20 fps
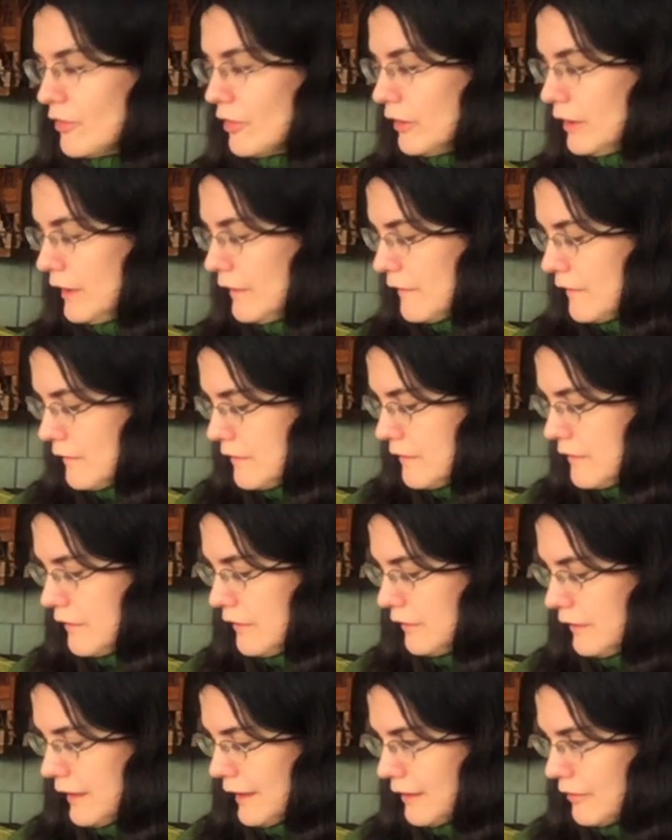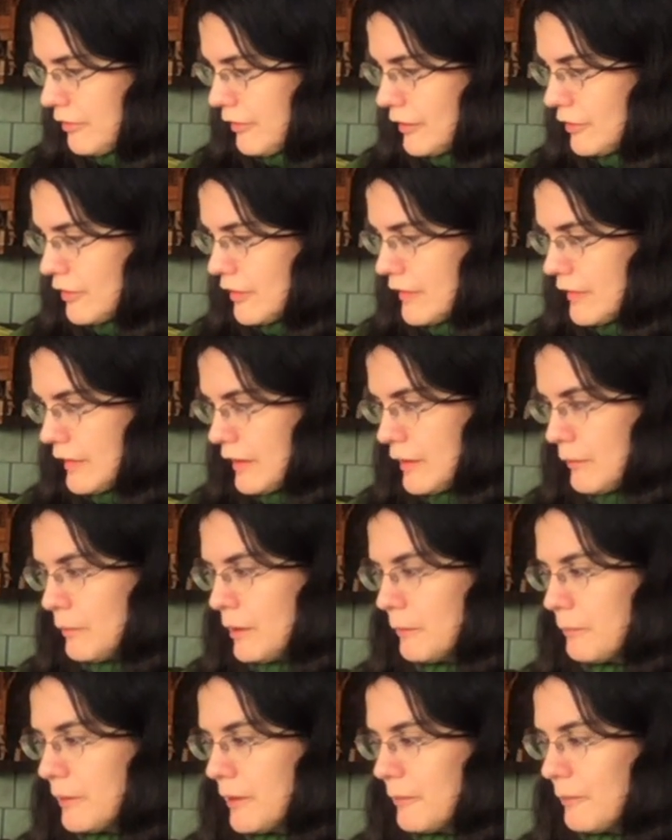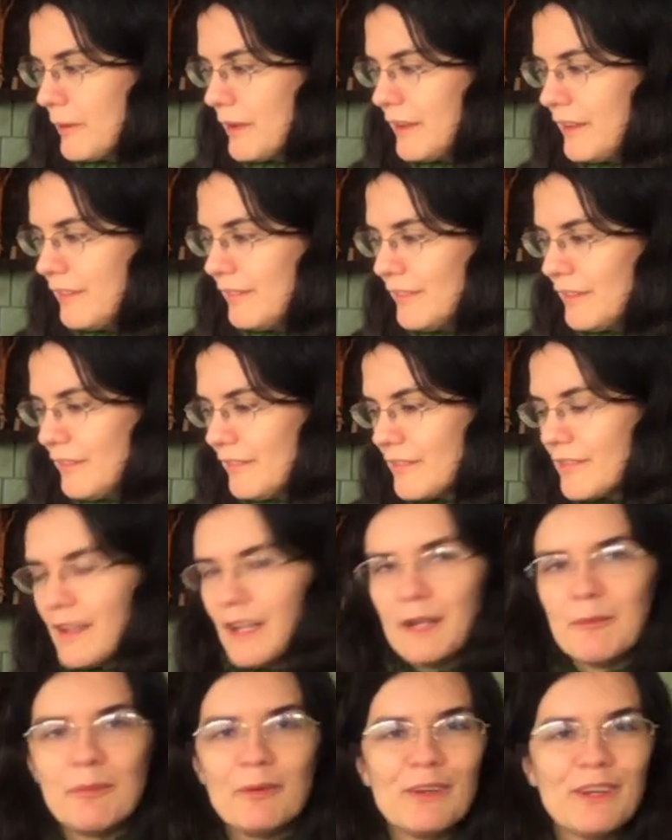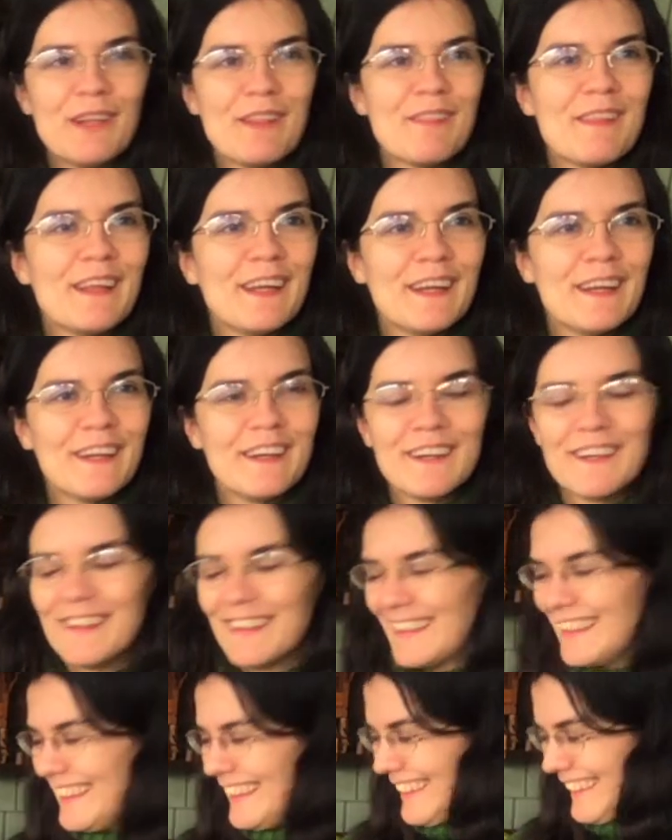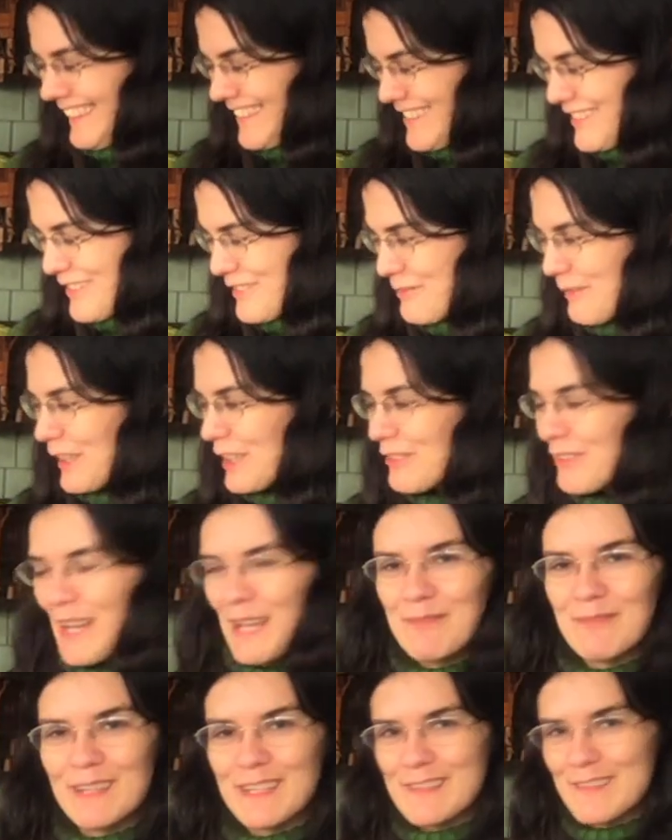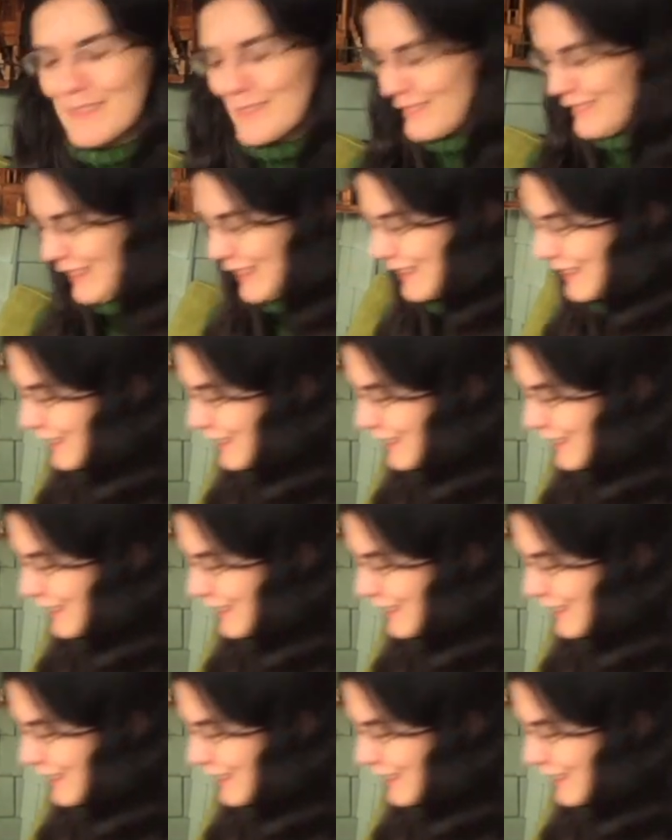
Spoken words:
like the still life, I just set them up on my little table in there. So it's my grandma's like